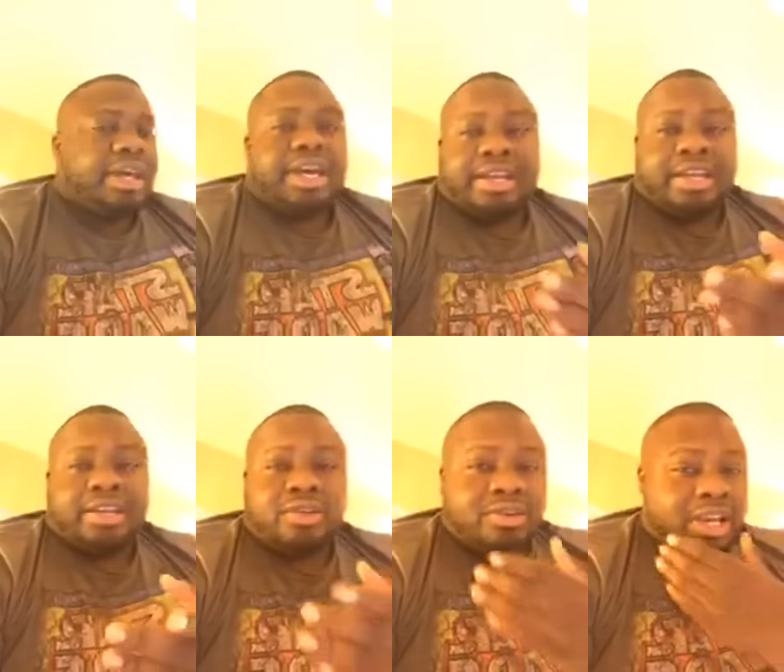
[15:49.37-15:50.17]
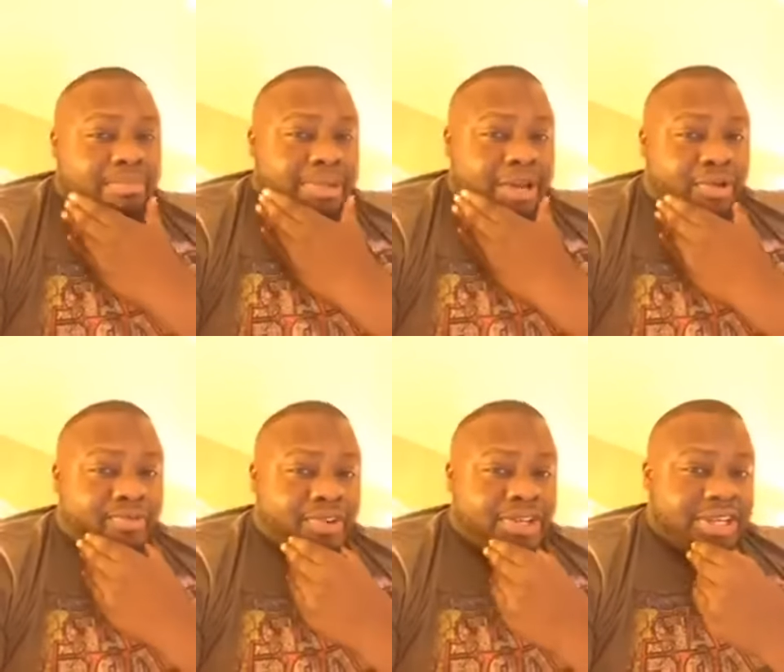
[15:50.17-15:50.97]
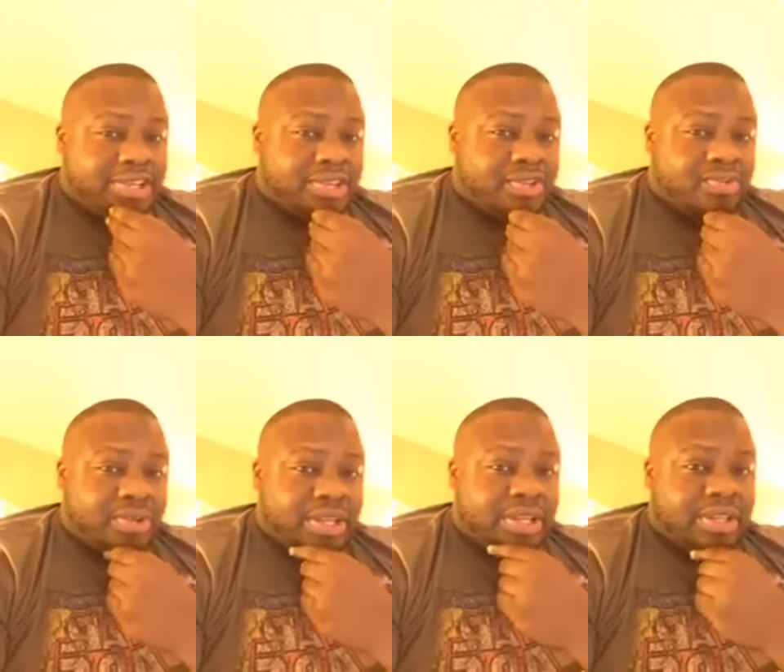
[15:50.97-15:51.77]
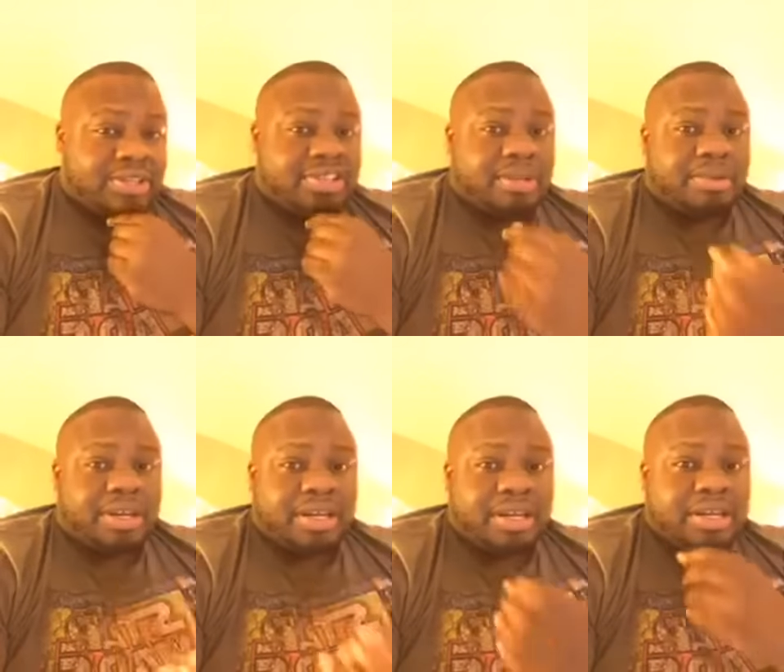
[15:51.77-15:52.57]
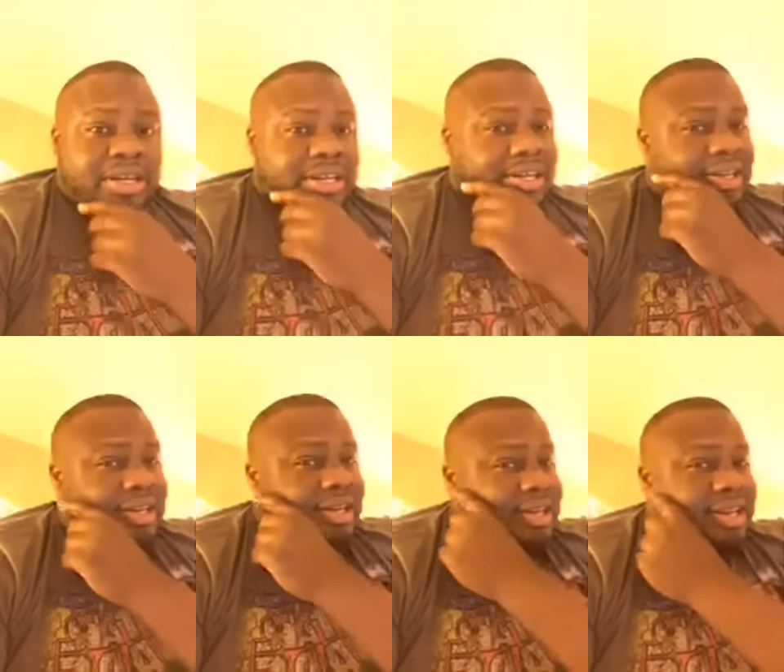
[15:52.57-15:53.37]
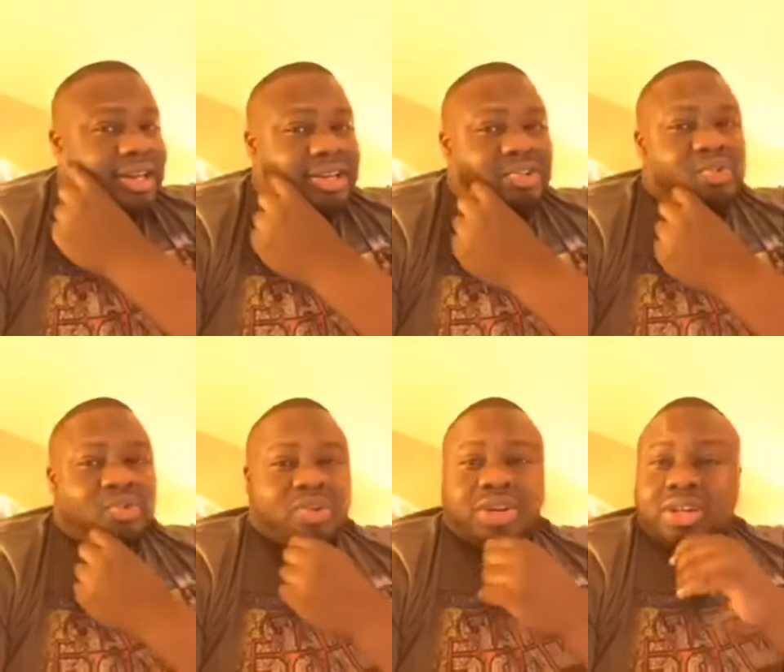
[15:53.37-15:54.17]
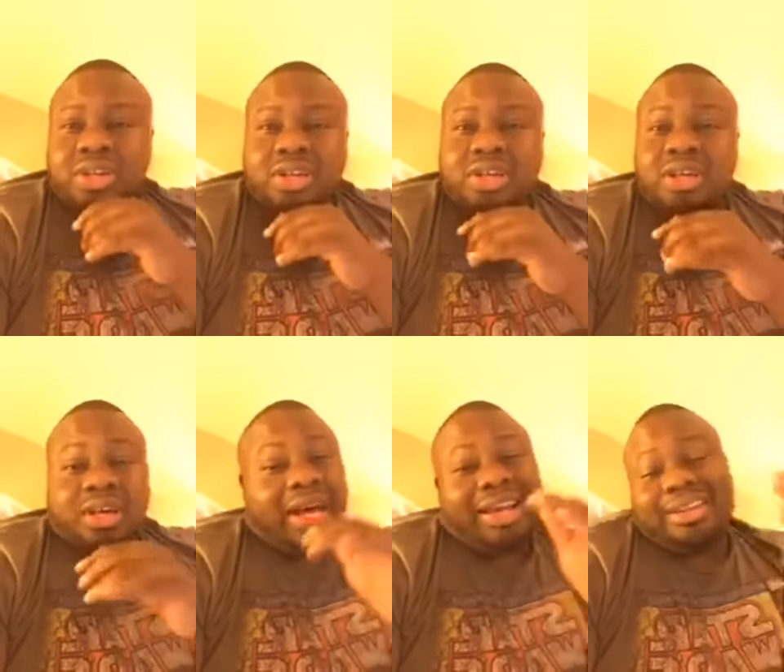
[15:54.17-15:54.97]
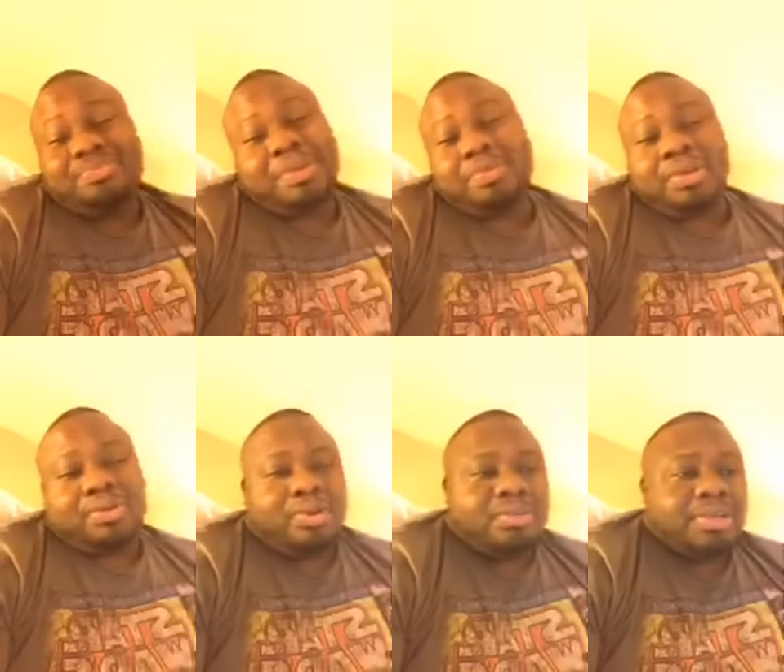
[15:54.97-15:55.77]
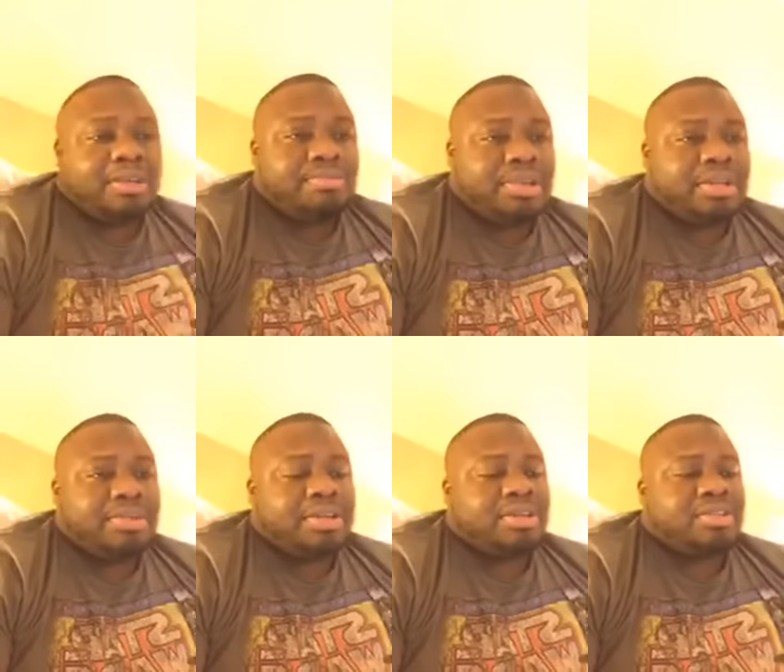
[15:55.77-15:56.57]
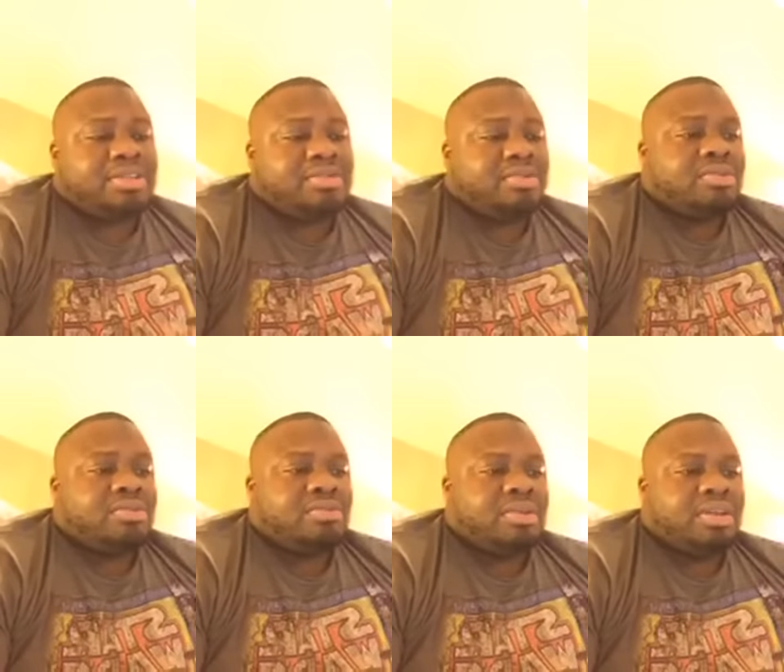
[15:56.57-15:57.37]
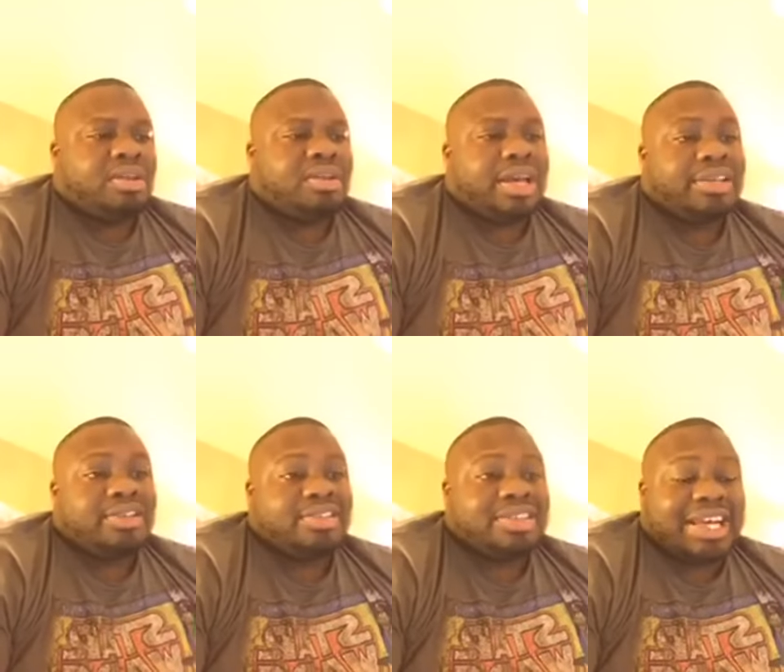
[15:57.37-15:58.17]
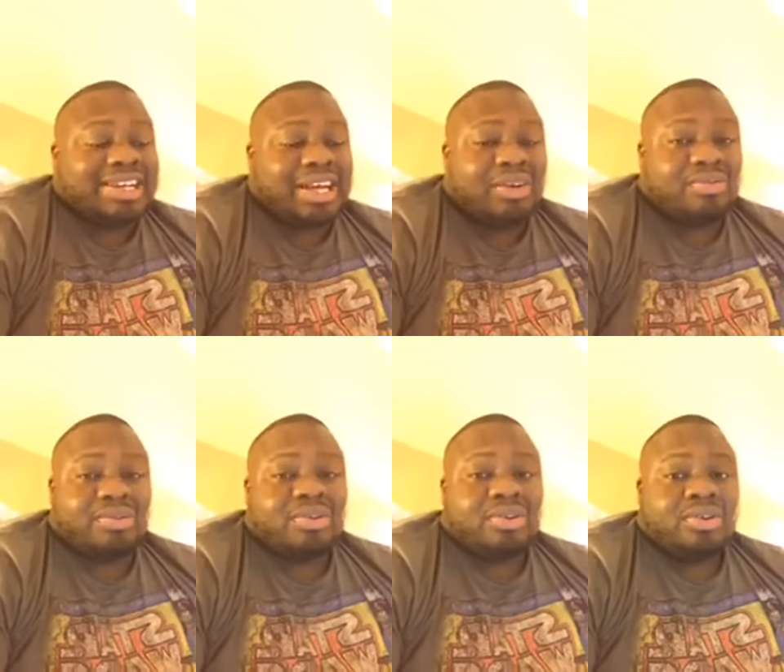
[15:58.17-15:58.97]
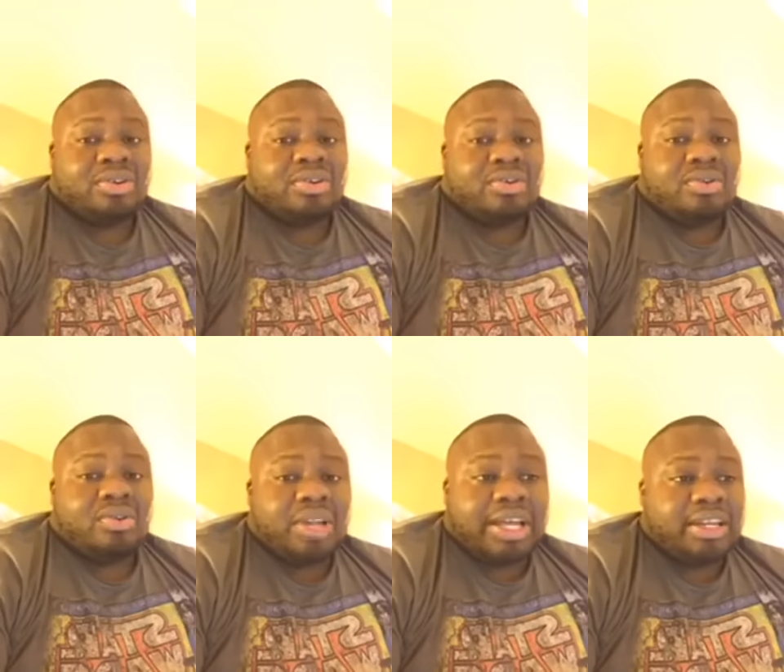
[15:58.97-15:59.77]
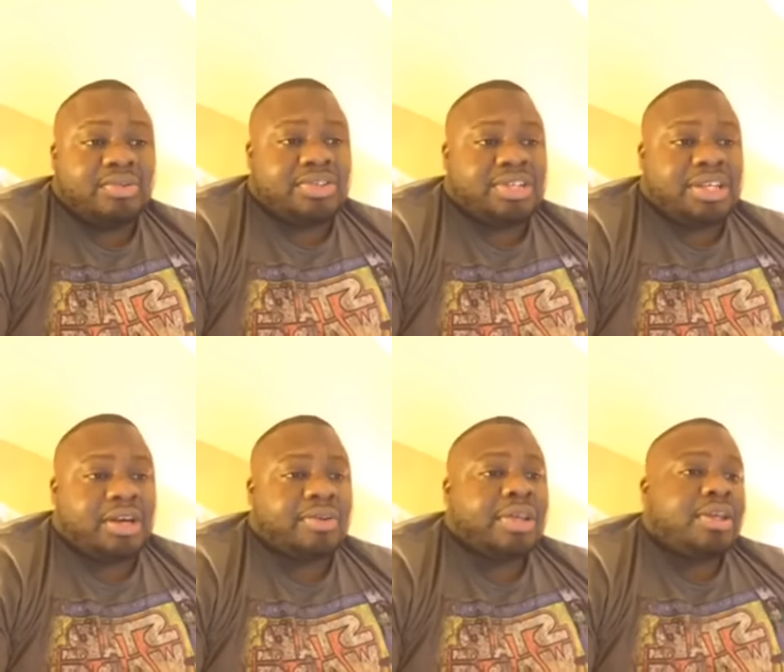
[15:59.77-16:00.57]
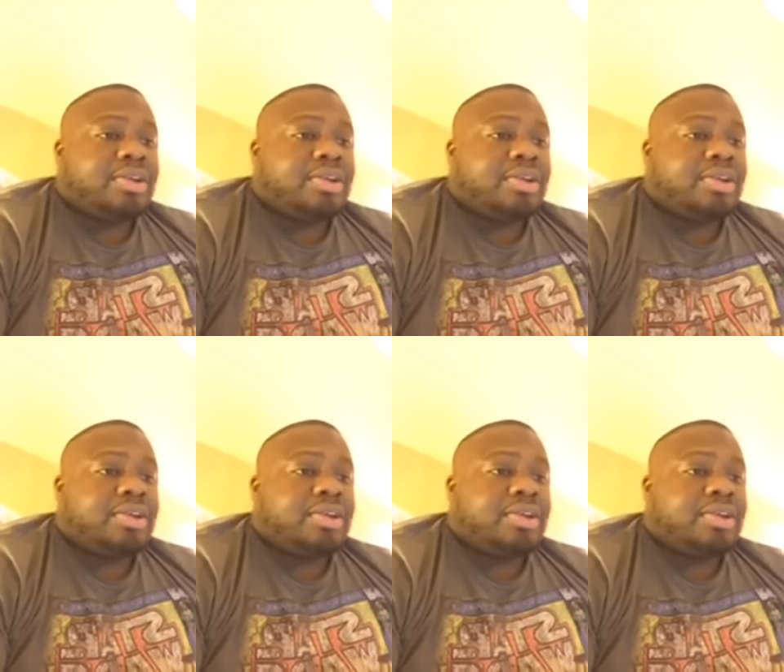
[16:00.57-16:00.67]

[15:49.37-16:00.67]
And then you look at my confrontations with Sabah and so on. People are calling me a bully because, I just sat down. All I did was sit down.